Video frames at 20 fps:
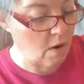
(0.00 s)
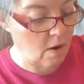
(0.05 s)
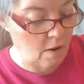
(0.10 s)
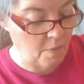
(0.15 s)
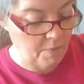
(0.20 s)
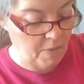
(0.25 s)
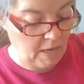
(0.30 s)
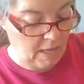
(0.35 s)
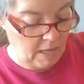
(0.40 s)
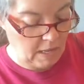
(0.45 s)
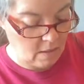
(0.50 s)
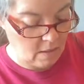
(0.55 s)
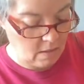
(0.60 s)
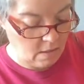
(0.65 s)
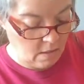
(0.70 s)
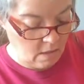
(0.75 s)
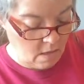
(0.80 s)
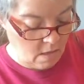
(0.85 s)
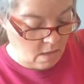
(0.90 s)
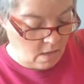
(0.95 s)
I'm gonna get
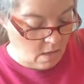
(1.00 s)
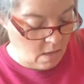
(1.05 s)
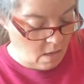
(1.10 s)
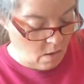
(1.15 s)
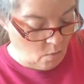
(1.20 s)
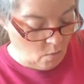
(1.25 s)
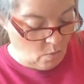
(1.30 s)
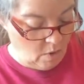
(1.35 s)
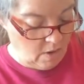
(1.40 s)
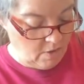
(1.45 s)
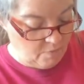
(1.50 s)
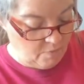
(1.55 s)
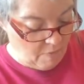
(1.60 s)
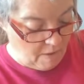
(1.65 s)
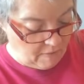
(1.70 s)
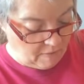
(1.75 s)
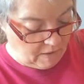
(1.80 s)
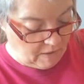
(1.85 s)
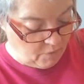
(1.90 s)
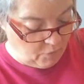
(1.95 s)
one of my
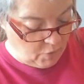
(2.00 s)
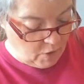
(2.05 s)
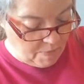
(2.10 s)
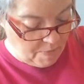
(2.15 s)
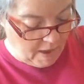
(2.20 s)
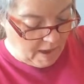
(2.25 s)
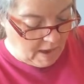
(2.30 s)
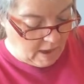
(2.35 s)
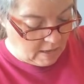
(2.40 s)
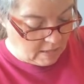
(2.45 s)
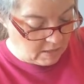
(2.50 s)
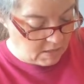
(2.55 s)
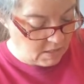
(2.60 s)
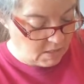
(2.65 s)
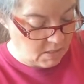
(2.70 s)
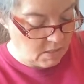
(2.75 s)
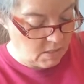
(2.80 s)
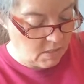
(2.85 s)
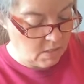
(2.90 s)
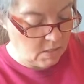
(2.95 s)
lint-free
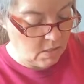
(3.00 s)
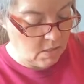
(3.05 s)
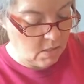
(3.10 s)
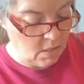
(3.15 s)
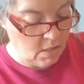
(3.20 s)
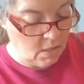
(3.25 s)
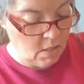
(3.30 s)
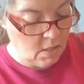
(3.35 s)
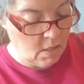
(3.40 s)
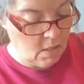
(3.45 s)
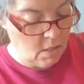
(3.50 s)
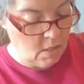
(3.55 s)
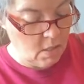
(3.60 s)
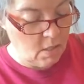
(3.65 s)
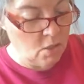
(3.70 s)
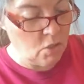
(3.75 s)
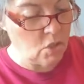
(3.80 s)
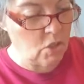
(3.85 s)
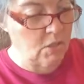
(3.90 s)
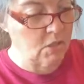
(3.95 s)
pads
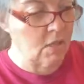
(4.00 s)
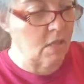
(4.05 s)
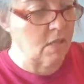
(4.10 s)
just because I